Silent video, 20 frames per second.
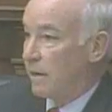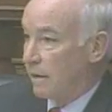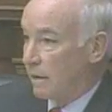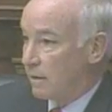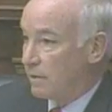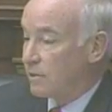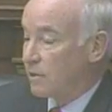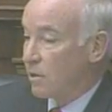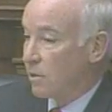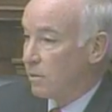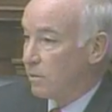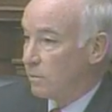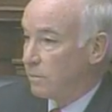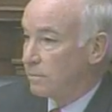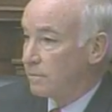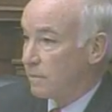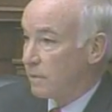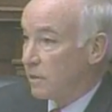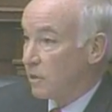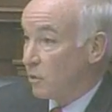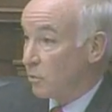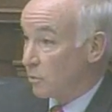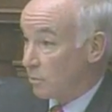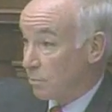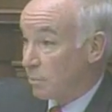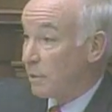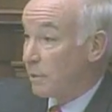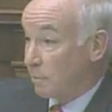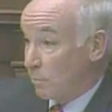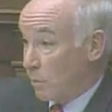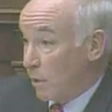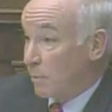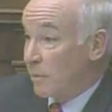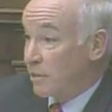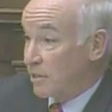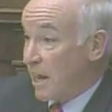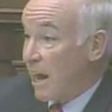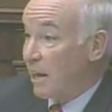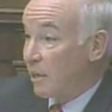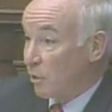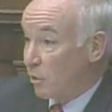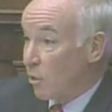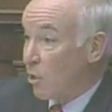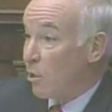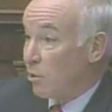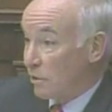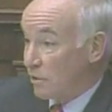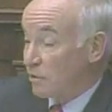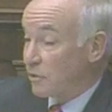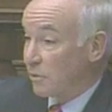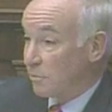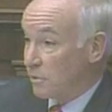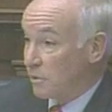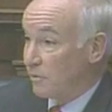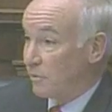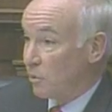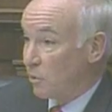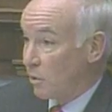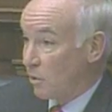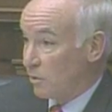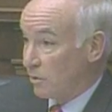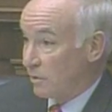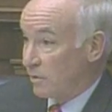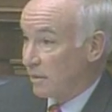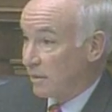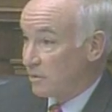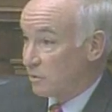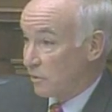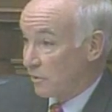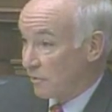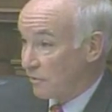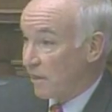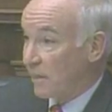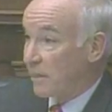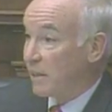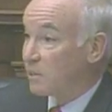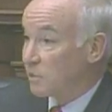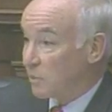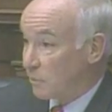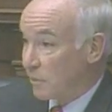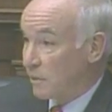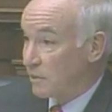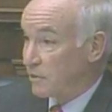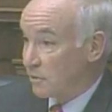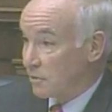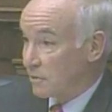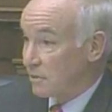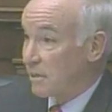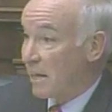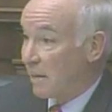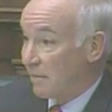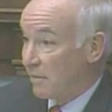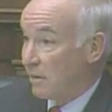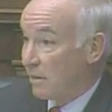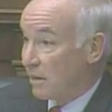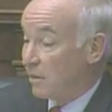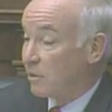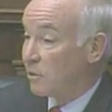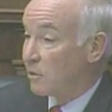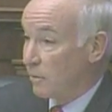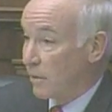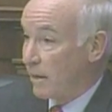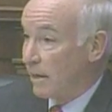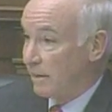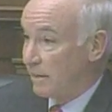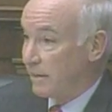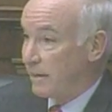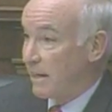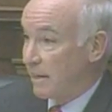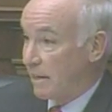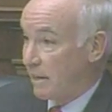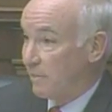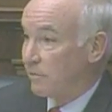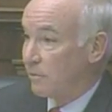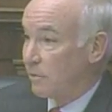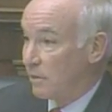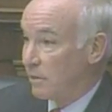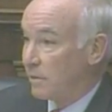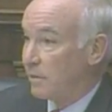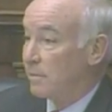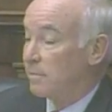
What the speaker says: Right. So you were pretty much on your own in terms of your own sort of financial resources, having to underwrite that effort.